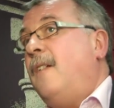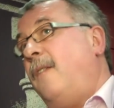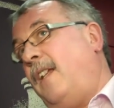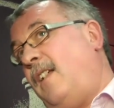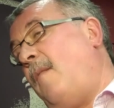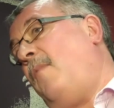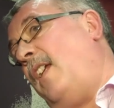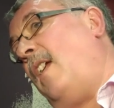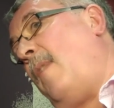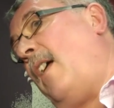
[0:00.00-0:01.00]
there's
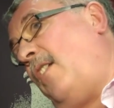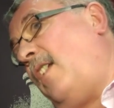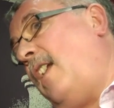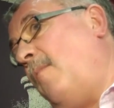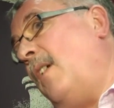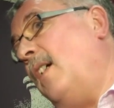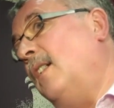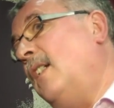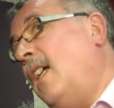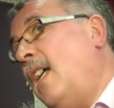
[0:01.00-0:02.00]
something about stigma.
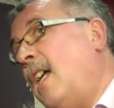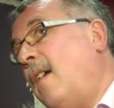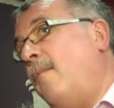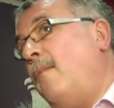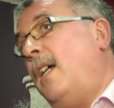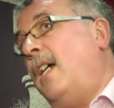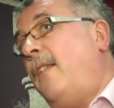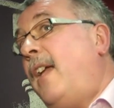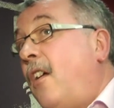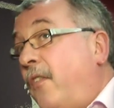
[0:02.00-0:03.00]
Um, uh,
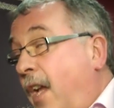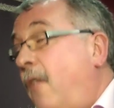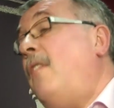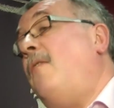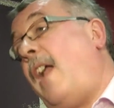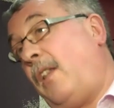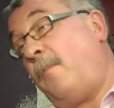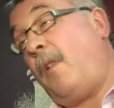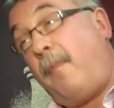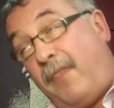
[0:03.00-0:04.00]
they aren't the only factors,
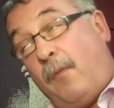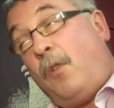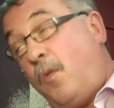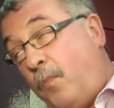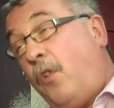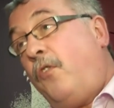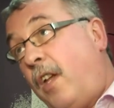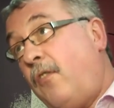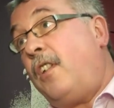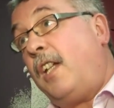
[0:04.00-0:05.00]
but I think when you put
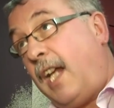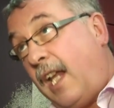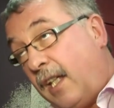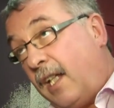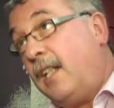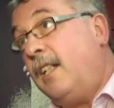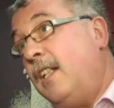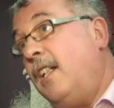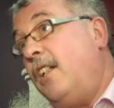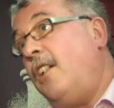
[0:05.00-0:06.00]
those together,
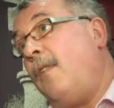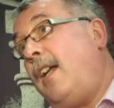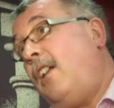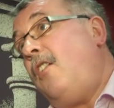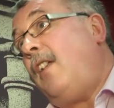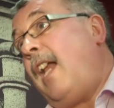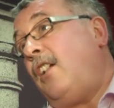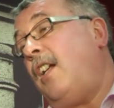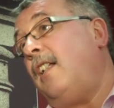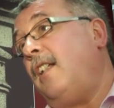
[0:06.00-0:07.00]
you, ac- you can
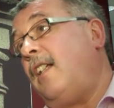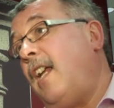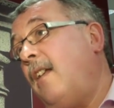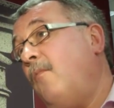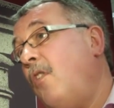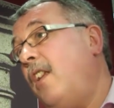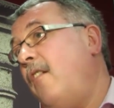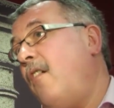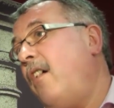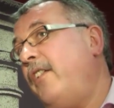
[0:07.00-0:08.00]
actually understand why
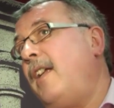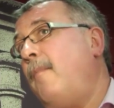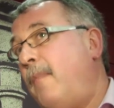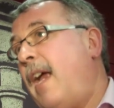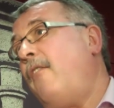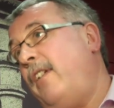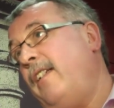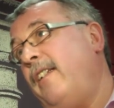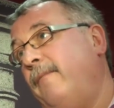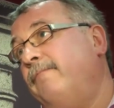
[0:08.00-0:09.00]
there are some barriers.